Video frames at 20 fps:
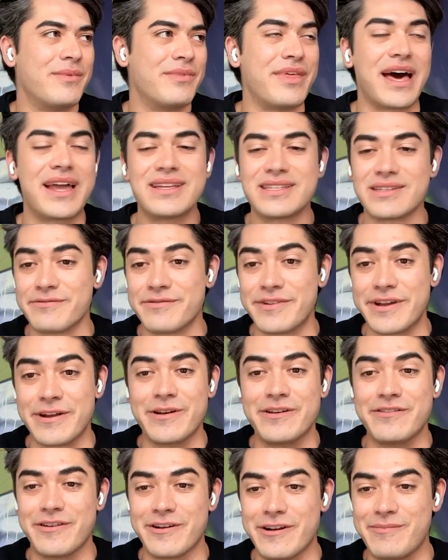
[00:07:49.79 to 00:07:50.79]
That is a
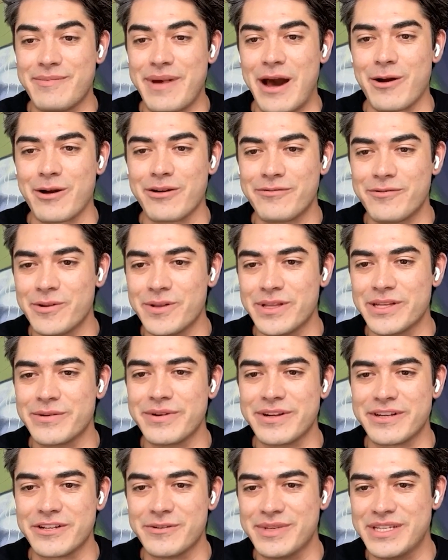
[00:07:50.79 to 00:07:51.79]
very, very powerful and
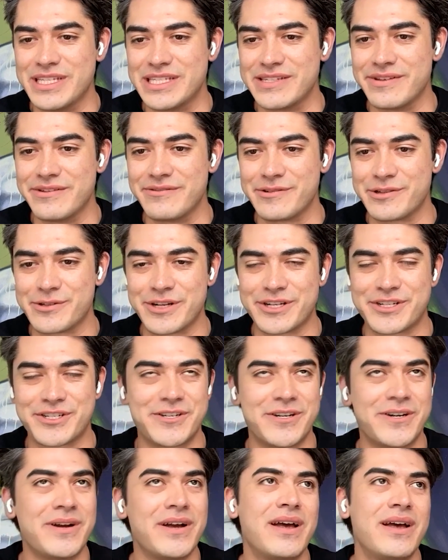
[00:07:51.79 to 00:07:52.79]
critical piece of
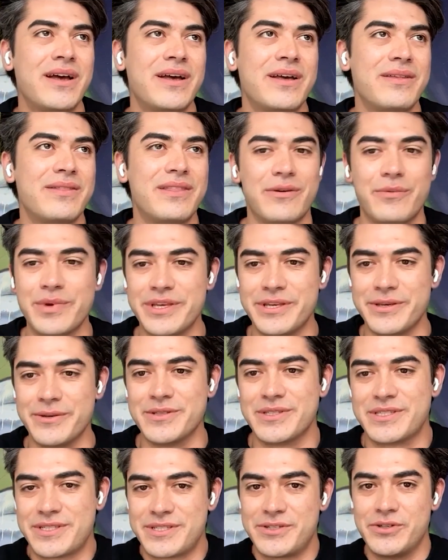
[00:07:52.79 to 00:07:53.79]
infrastructure that we
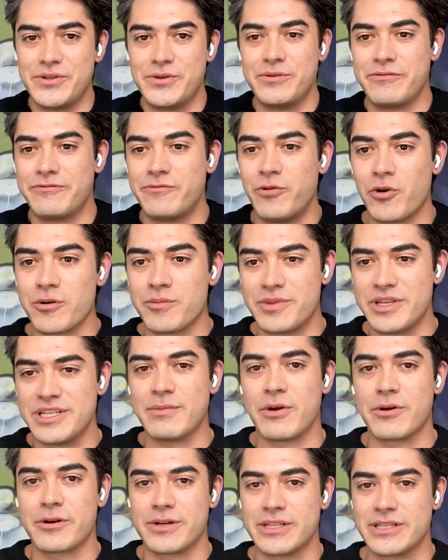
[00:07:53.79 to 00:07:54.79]
use to form
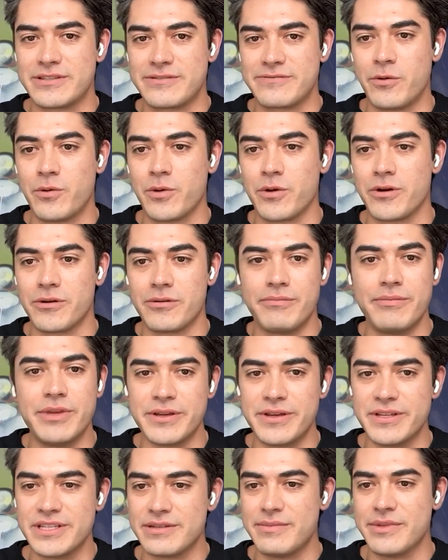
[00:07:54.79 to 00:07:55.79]
these markets for
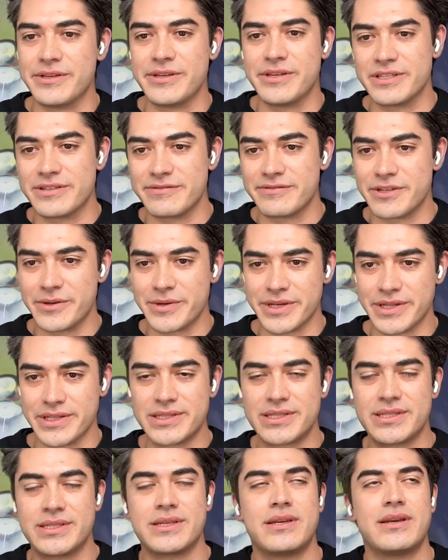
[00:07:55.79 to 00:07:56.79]
millions and millions of
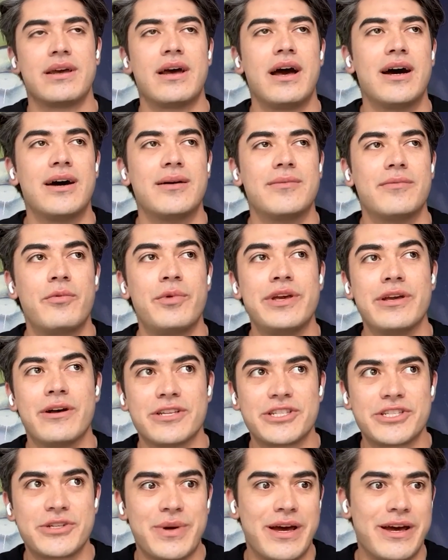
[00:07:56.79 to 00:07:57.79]
tokens. We
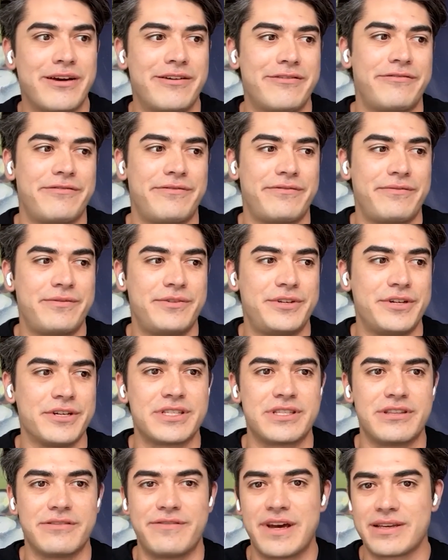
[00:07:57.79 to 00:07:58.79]
also have
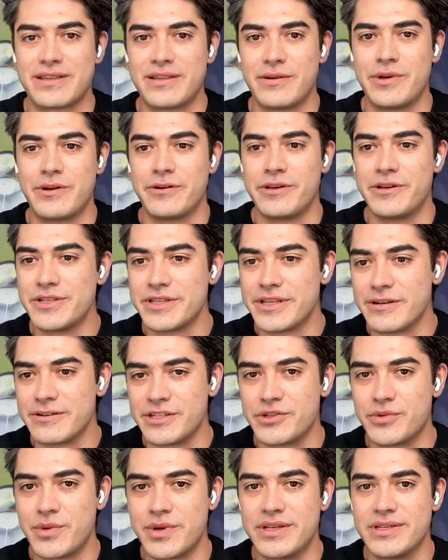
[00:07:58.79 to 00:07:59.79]
just the fact that we are using
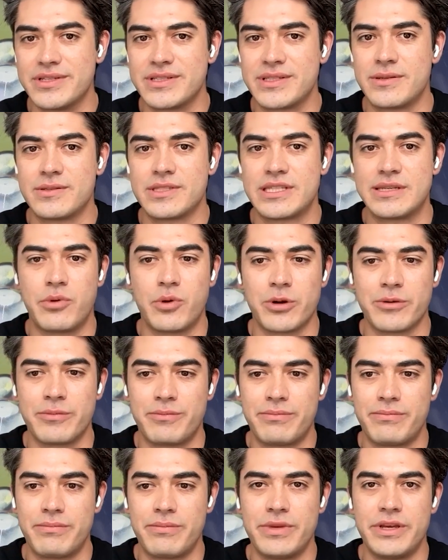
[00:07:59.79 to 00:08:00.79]
ERC20's
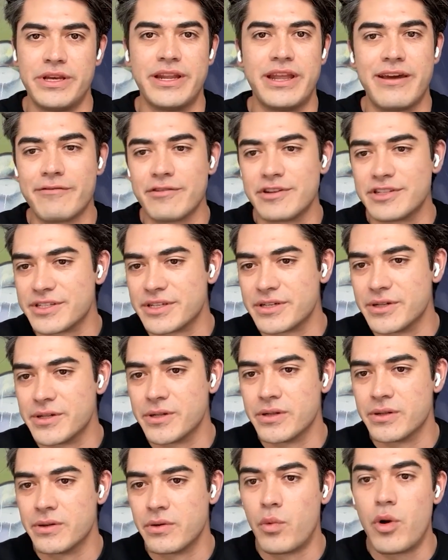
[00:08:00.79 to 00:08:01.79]
support in every
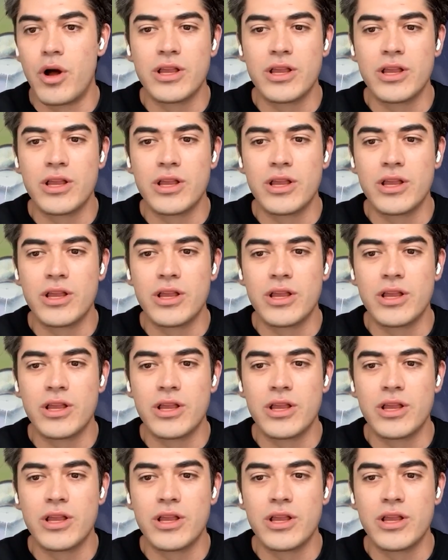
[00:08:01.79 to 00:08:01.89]
single